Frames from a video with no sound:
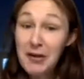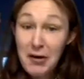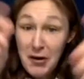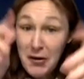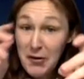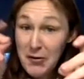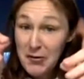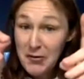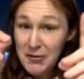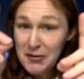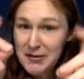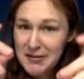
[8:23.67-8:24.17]

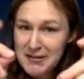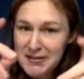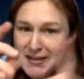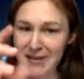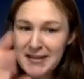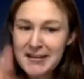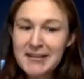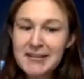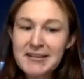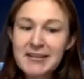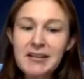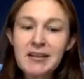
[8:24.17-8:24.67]

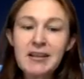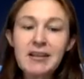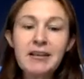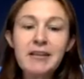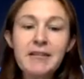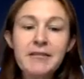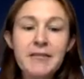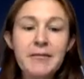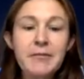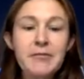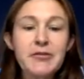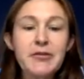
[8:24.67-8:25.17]
article
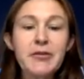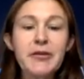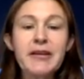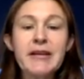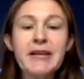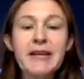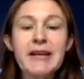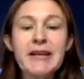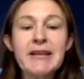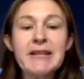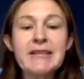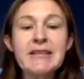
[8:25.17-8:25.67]
from
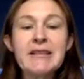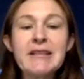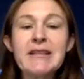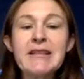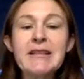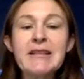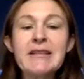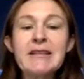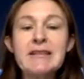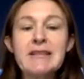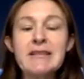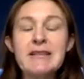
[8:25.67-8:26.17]

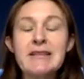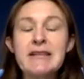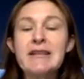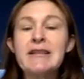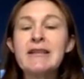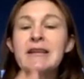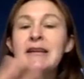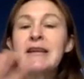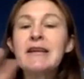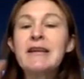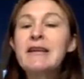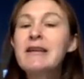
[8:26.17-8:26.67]
2019 to
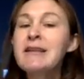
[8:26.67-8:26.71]
see